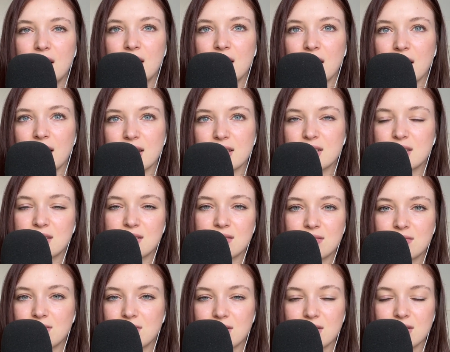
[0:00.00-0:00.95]
like
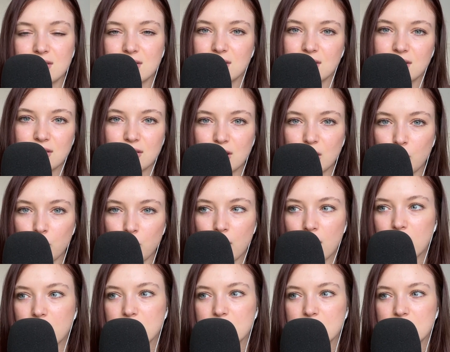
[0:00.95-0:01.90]
it's the
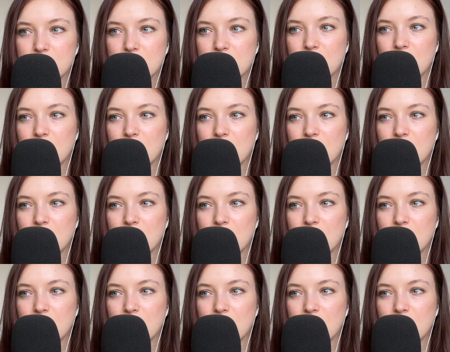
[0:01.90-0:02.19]
worst.